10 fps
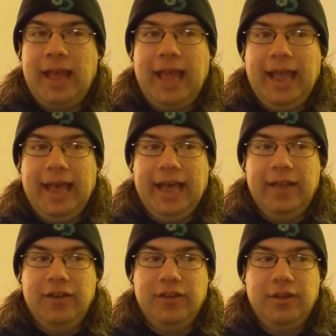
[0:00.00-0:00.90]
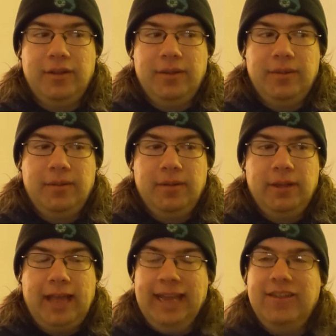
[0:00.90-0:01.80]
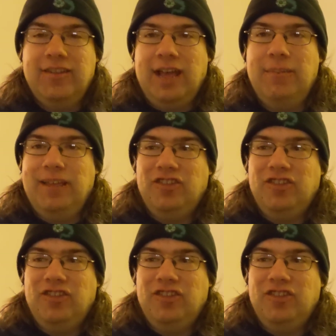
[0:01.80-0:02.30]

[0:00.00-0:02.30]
And anytime they